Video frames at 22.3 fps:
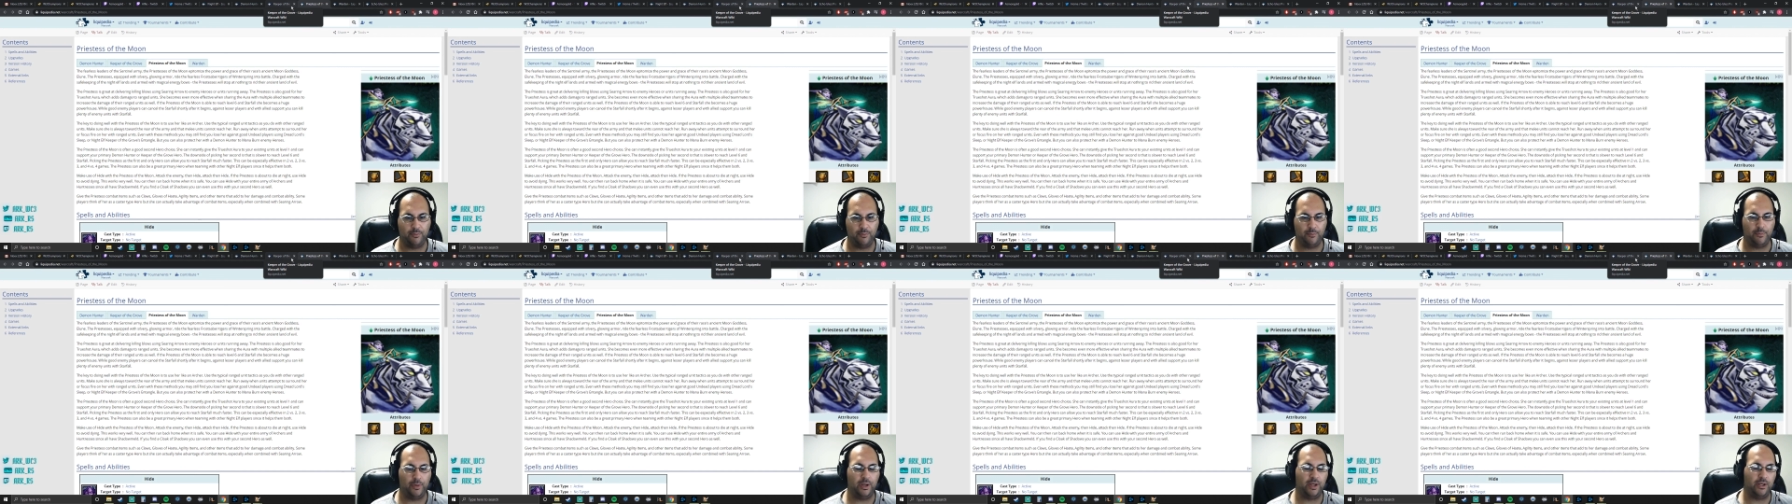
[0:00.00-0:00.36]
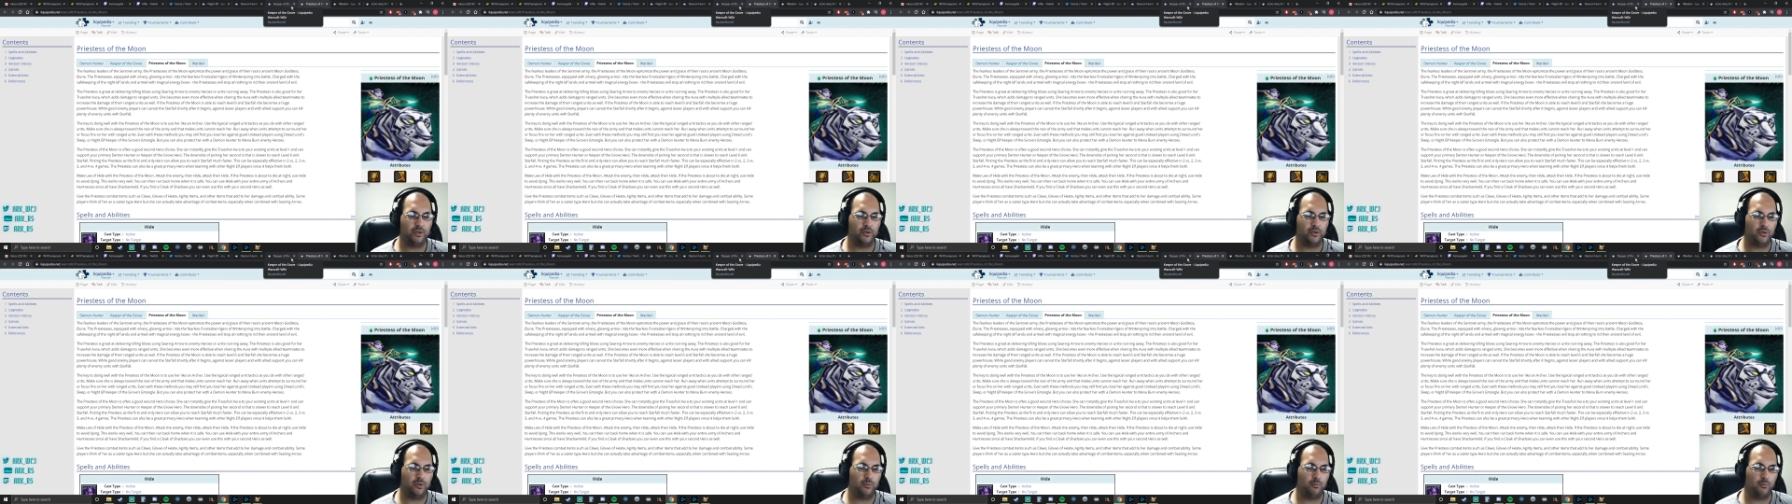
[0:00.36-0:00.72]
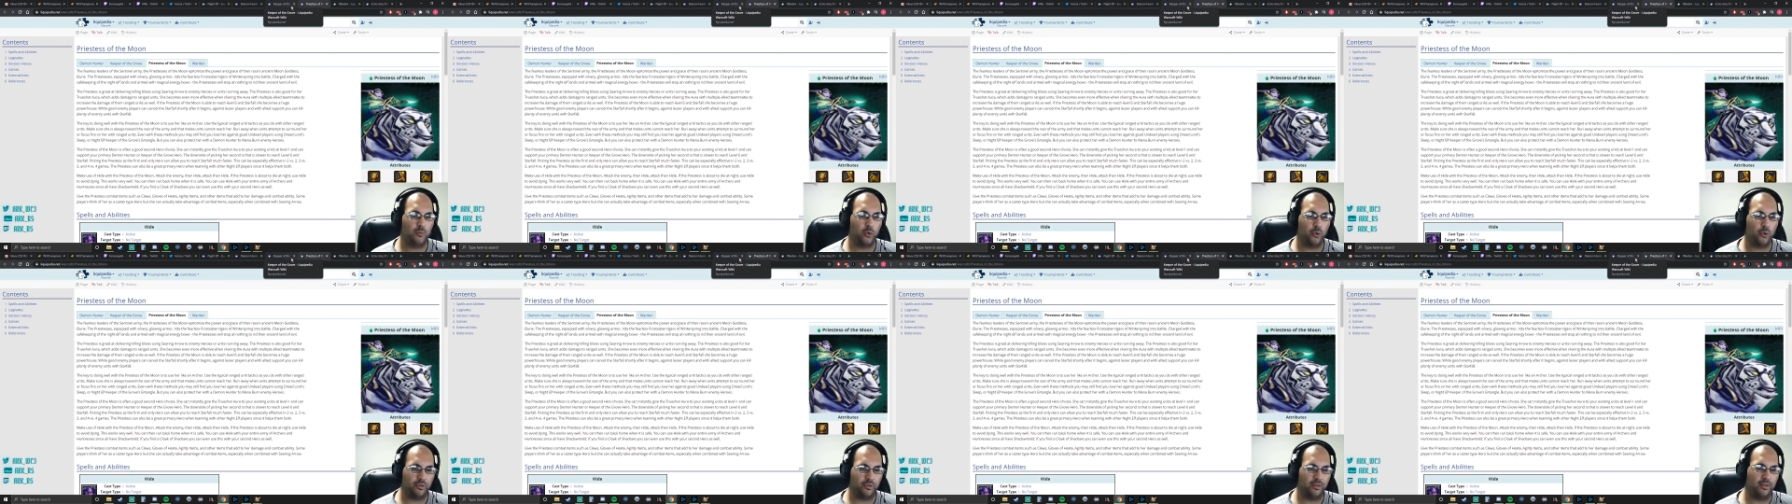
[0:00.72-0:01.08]
but
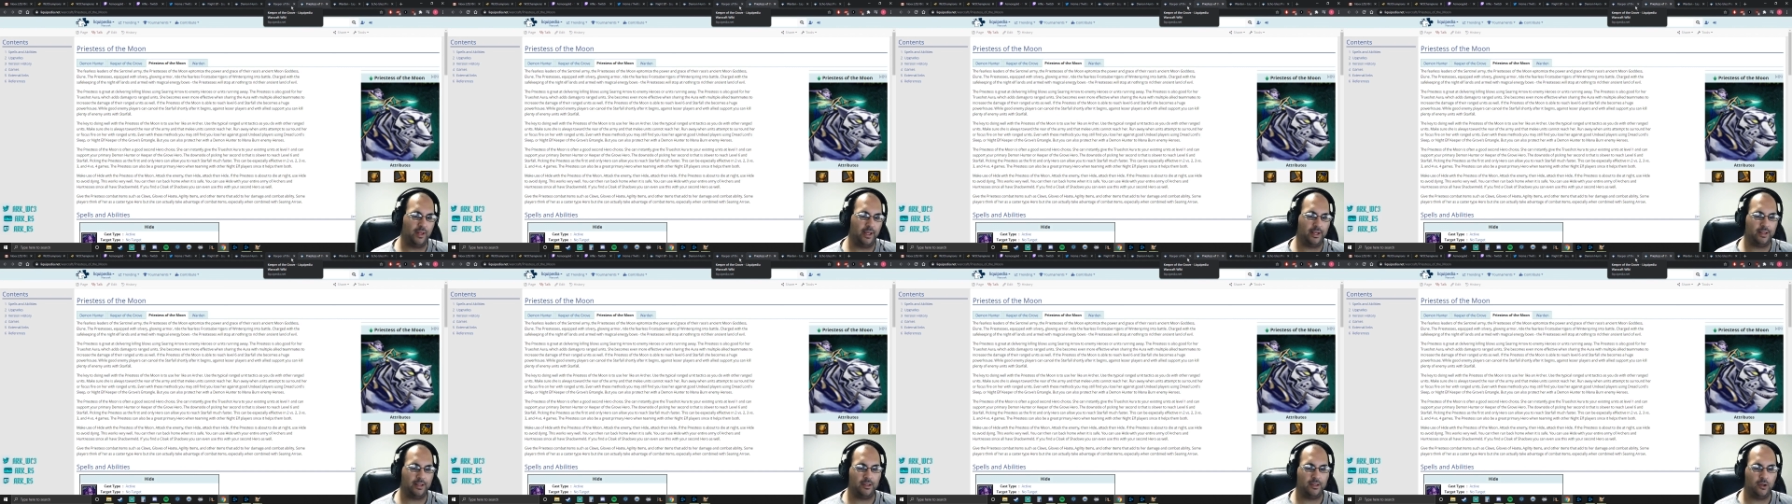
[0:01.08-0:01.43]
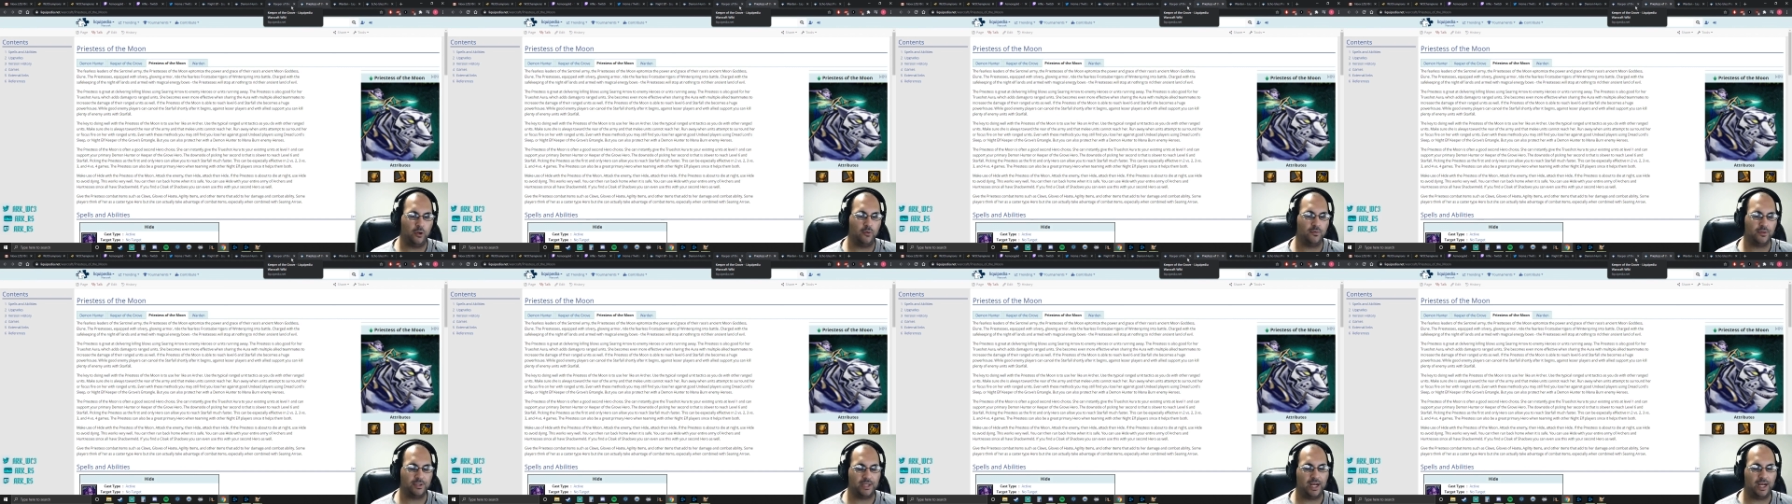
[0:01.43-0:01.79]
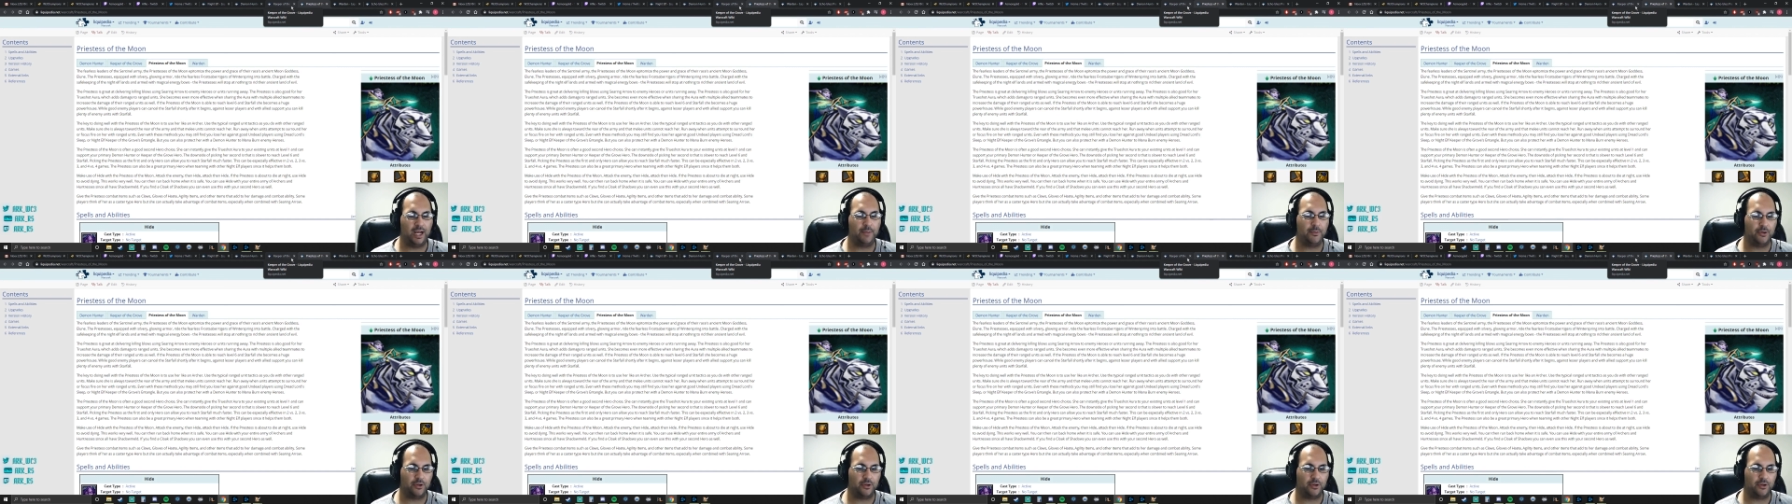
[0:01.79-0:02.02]
more than likely over time,